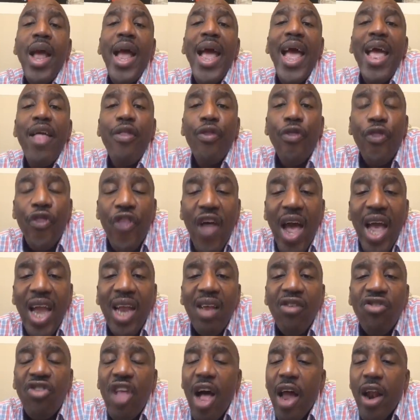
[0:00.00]
And
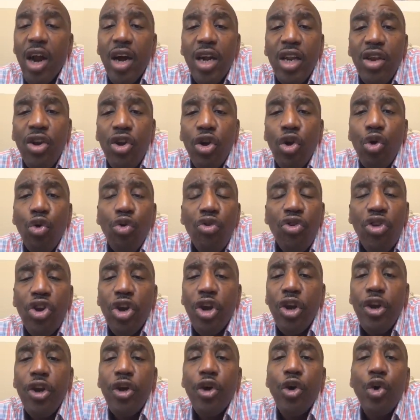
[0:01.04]
things that are due to
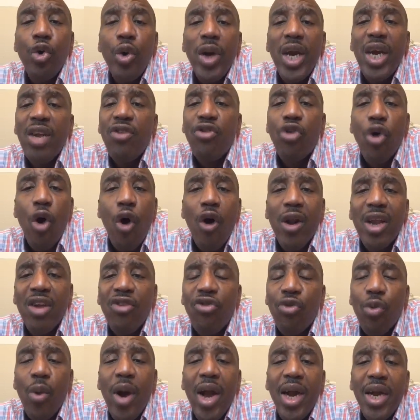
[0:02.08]
you, it's on
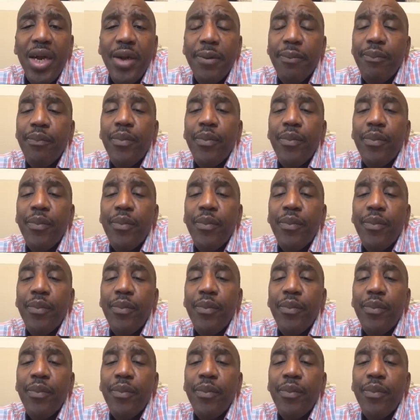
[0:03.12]
its way.